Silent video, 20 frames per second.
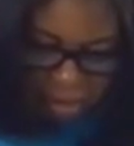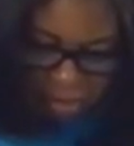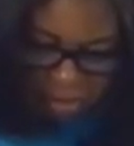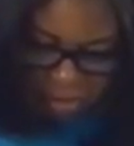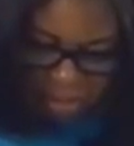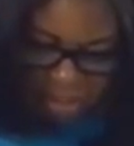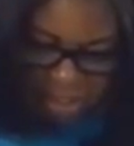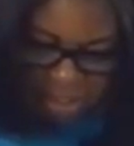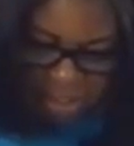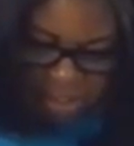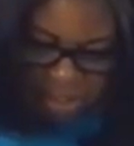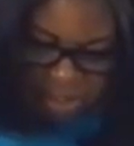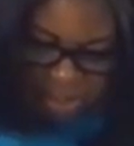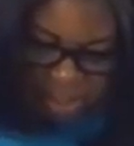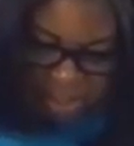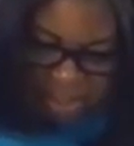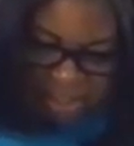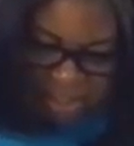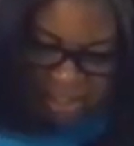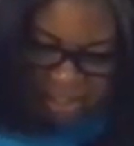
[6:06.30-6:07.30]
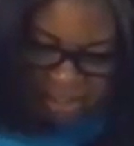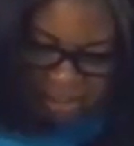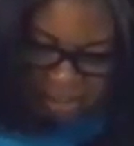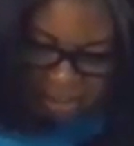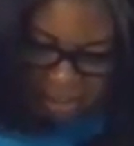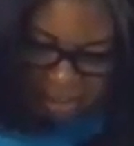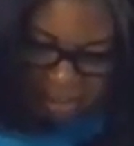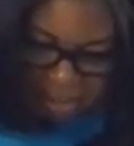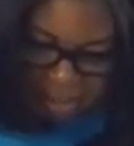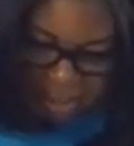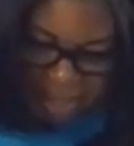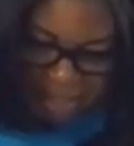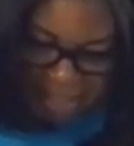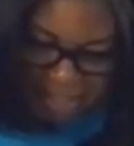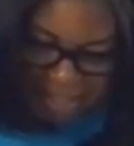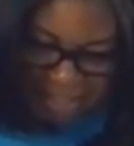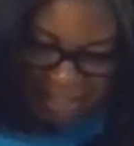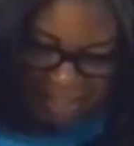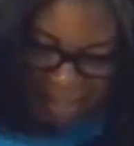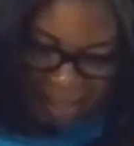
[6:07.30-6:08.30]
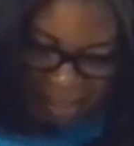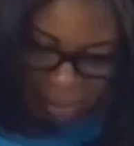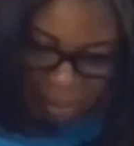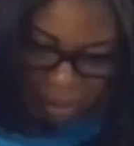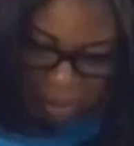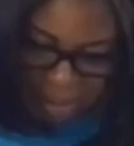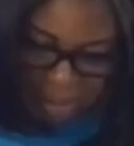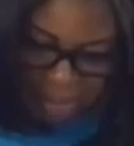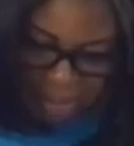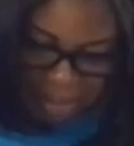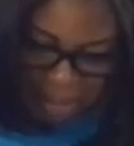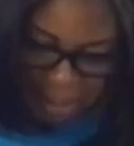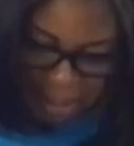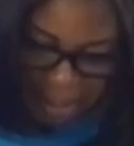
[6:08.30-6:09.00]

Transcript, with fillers: verse 2 says the, the man's name was